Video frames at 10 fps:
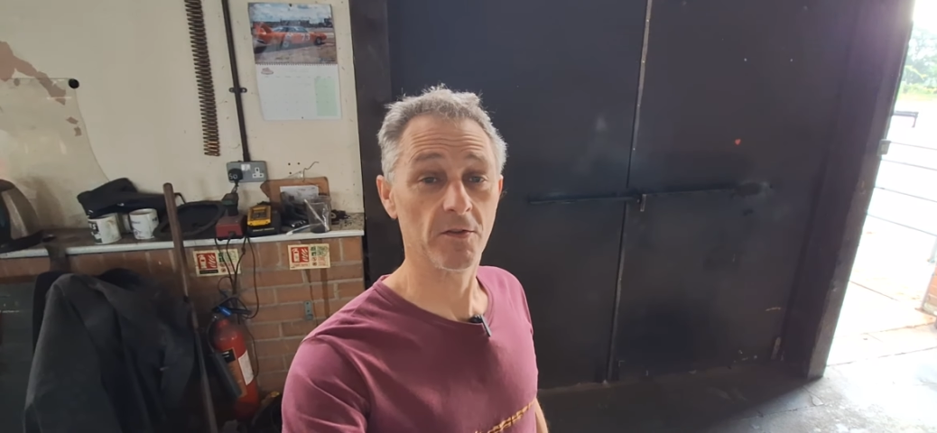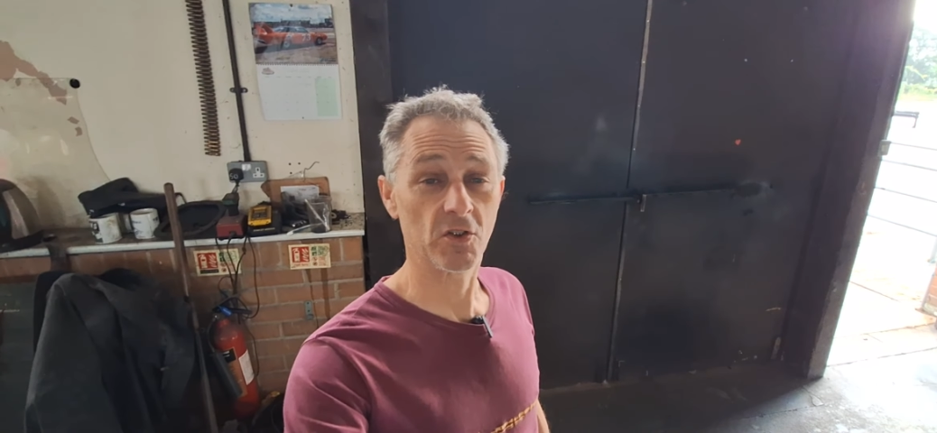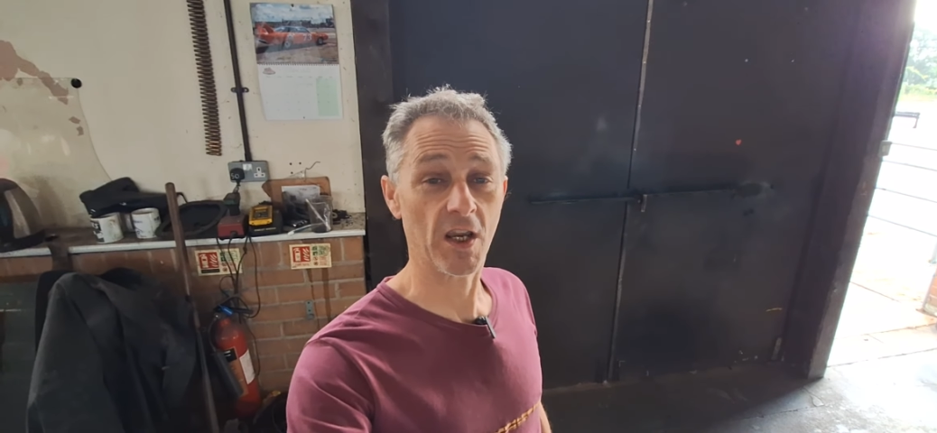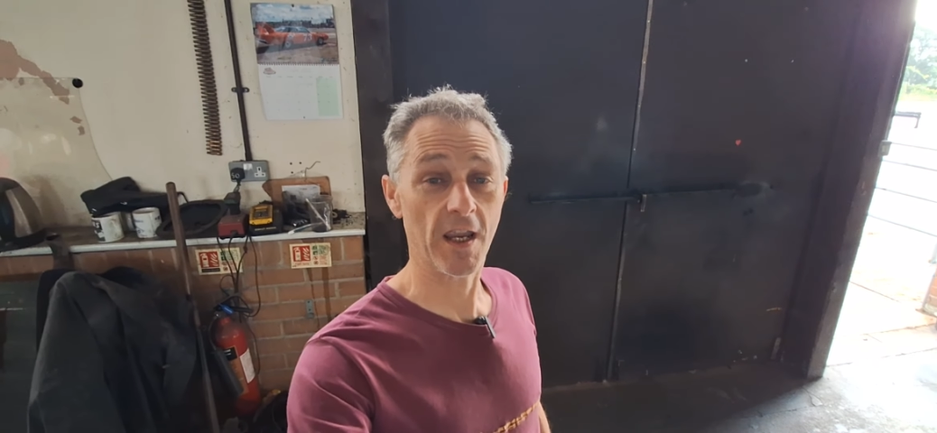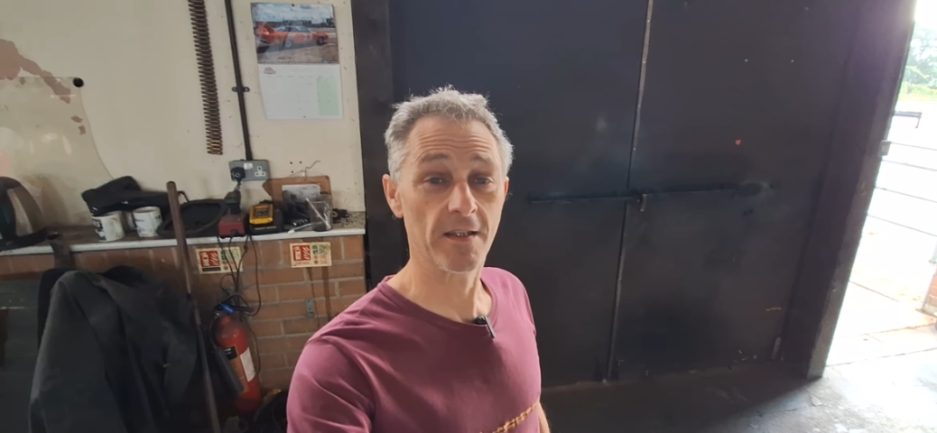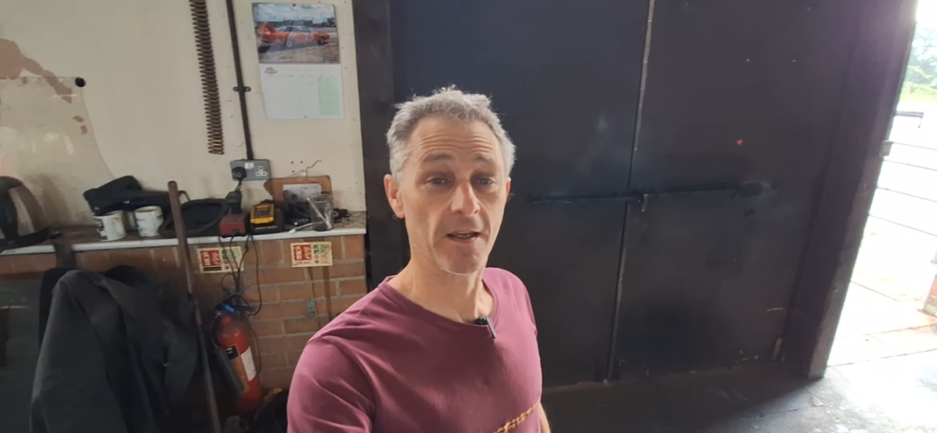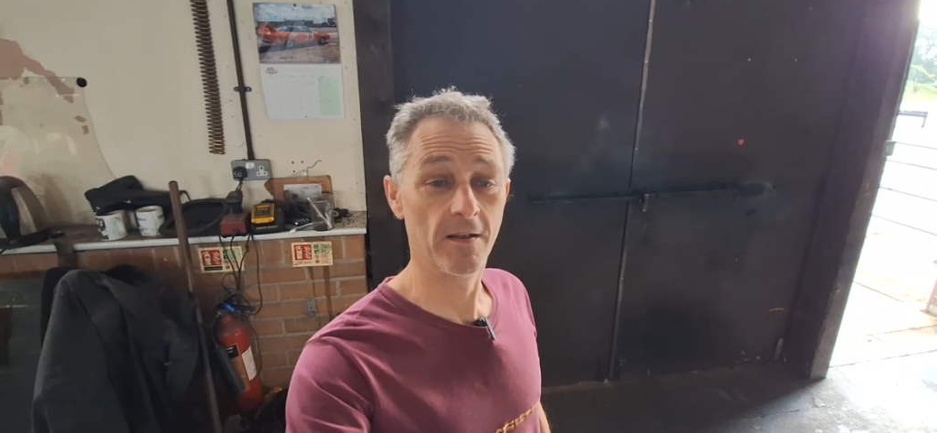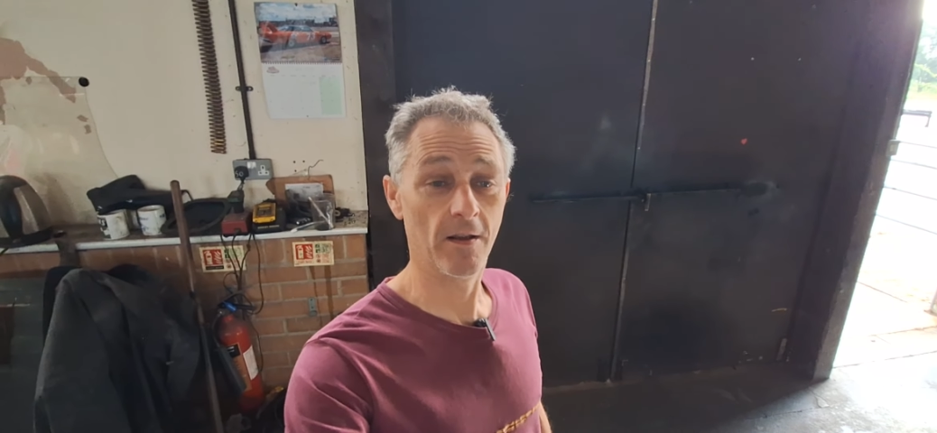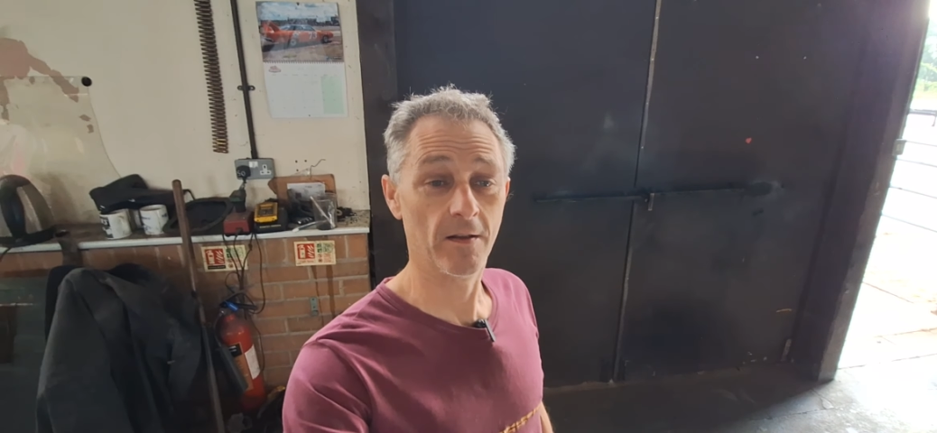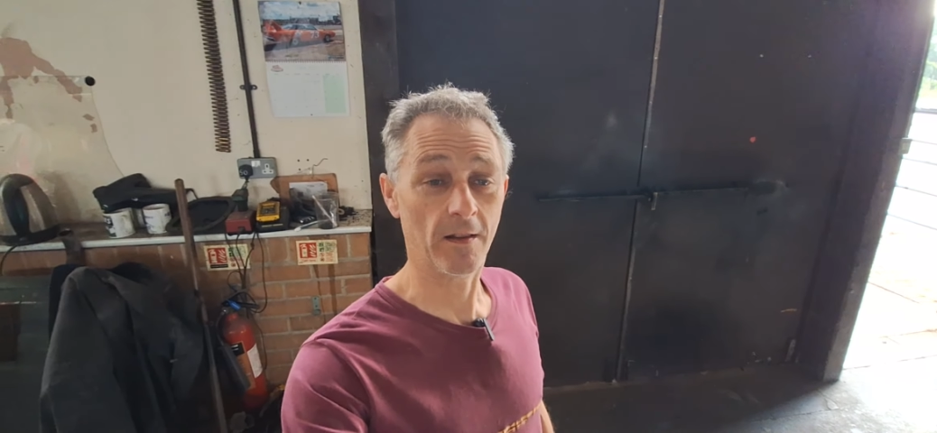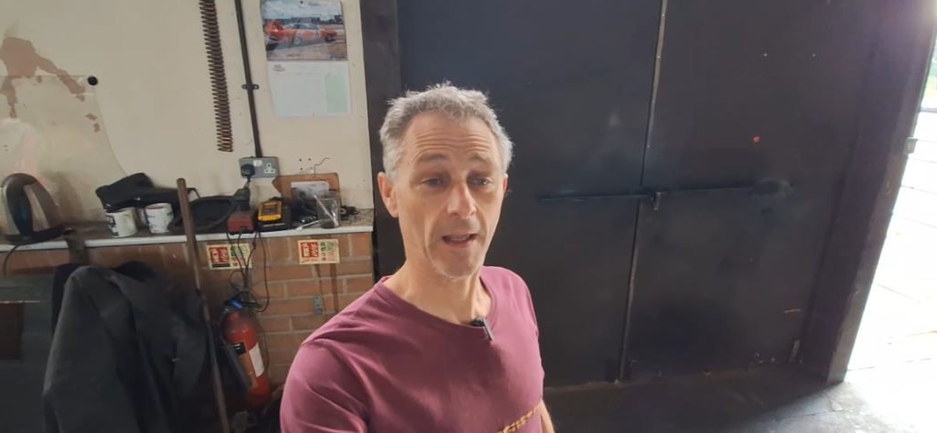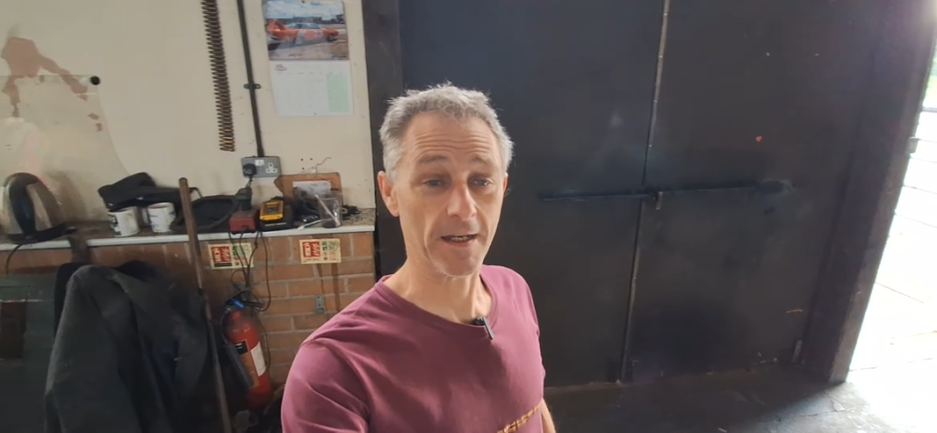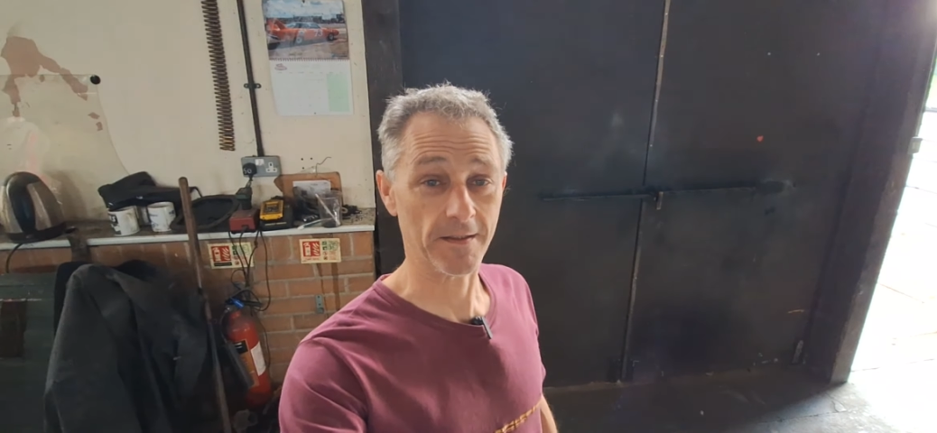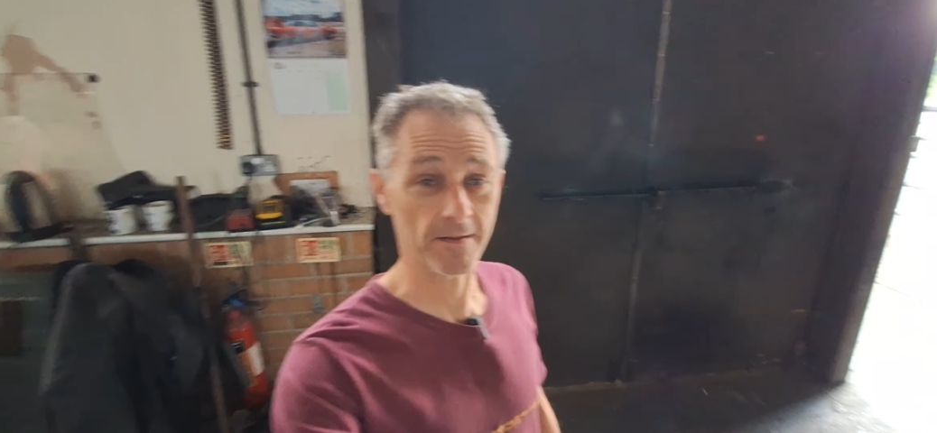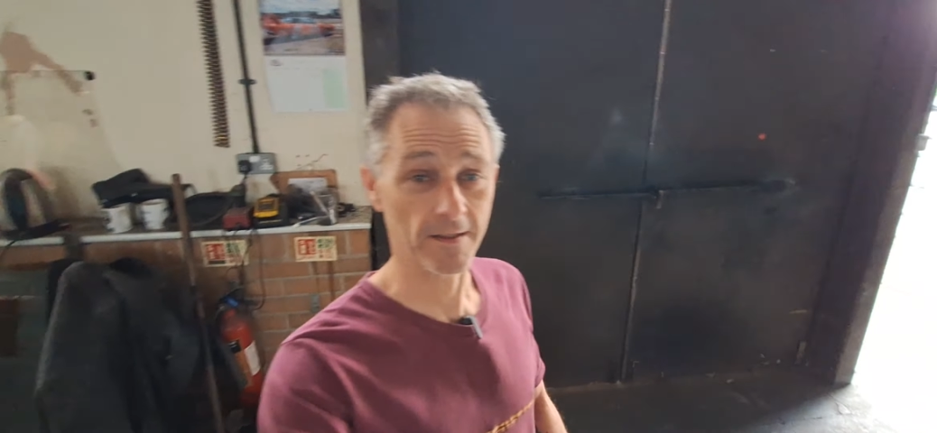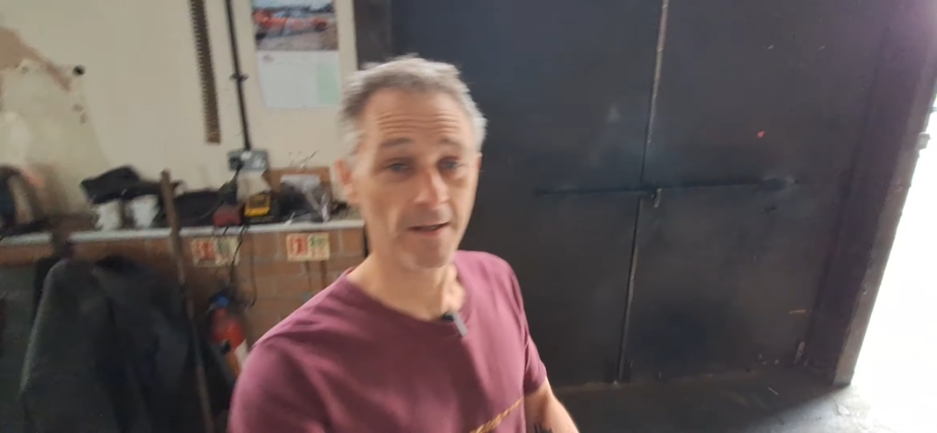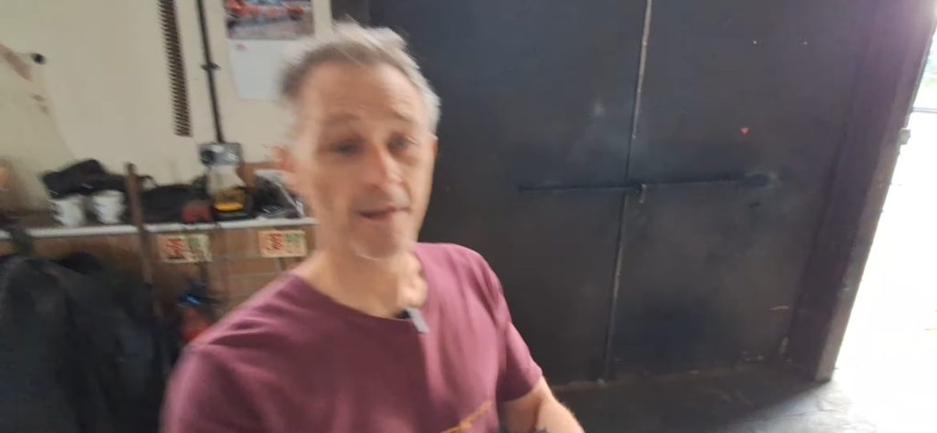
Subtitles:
Cheers. Laters.